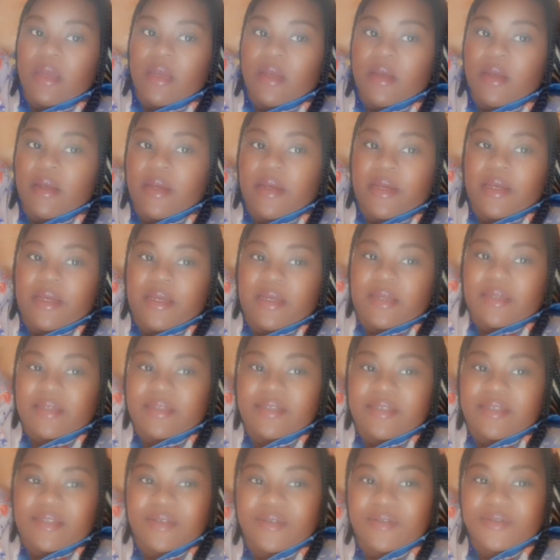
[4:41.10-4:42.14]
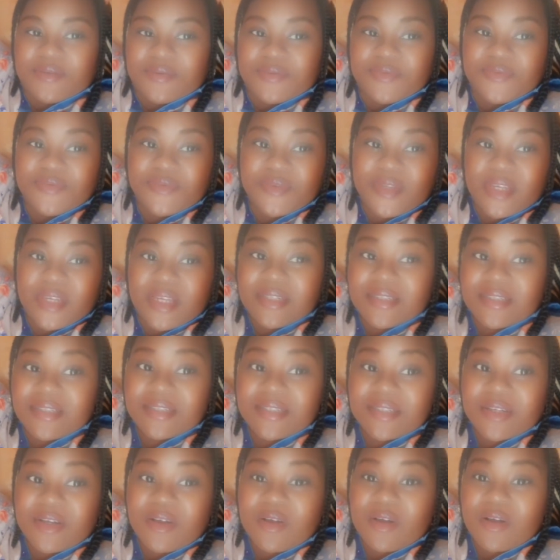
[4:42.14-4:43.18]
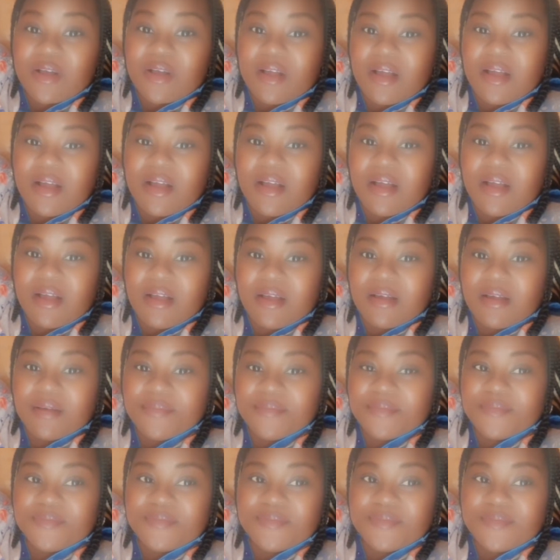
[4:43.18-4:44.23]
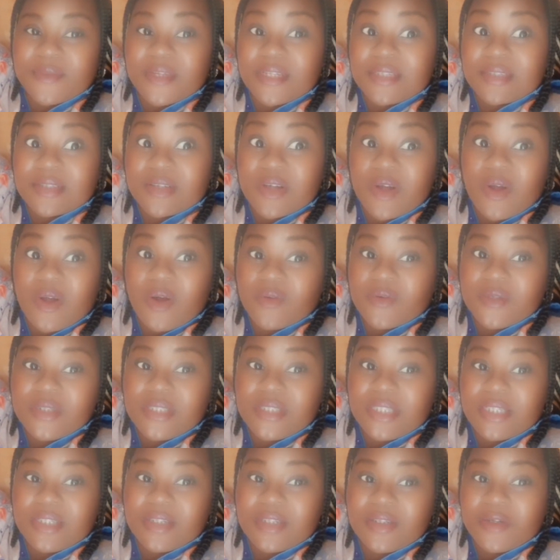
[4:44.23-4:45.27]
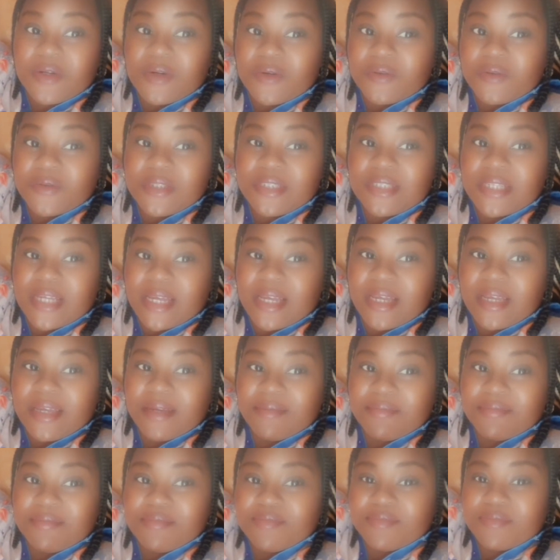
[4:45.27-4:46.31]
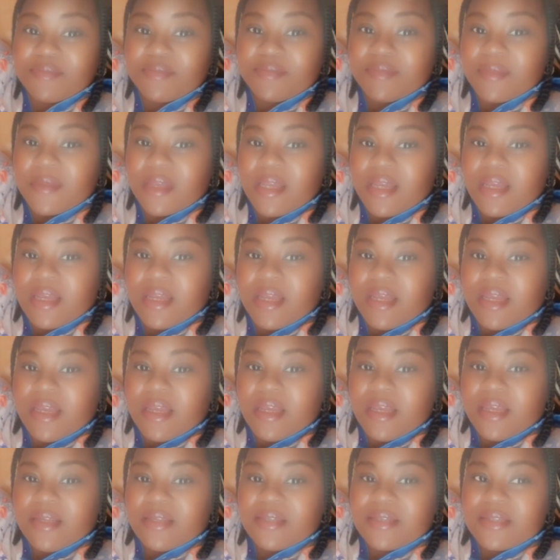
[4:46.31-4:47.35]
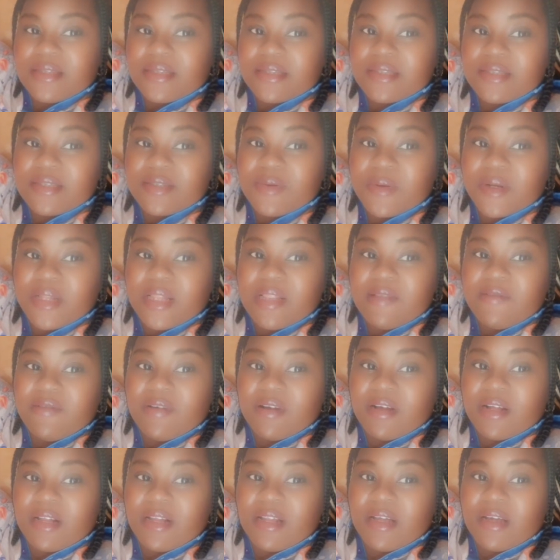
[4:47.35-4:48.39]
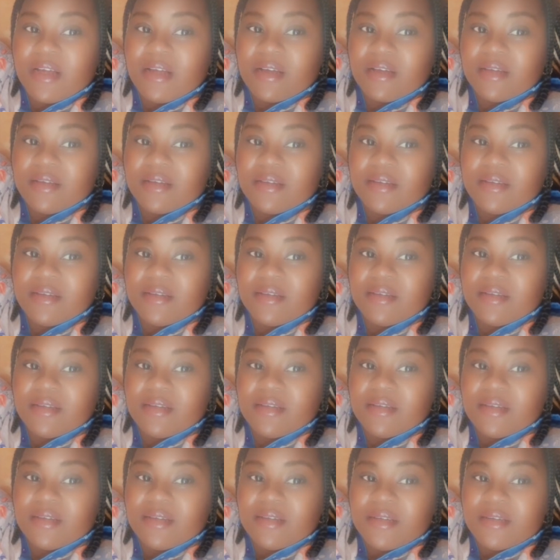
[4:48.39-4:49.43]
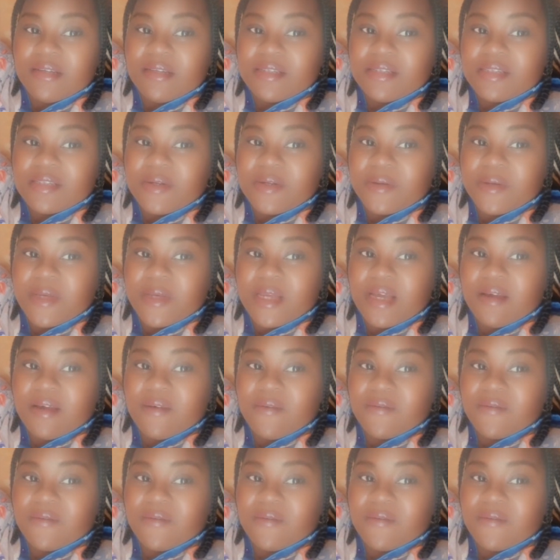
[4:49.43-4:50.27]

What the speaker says: All right, so it's counting down time. It's 12 o'clock, so we have